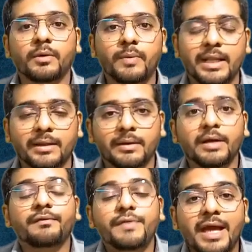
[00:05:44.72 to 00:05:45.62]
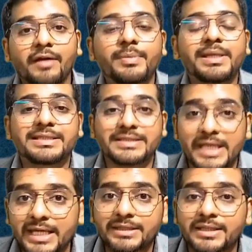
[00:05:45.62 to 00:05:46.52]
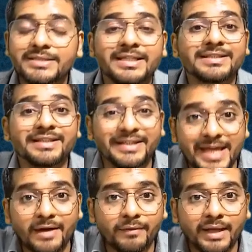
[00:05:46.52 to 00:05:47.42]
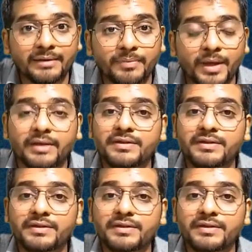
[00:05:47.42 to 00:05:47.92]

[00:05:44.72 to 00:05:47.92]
Well, we have been saying this since day one,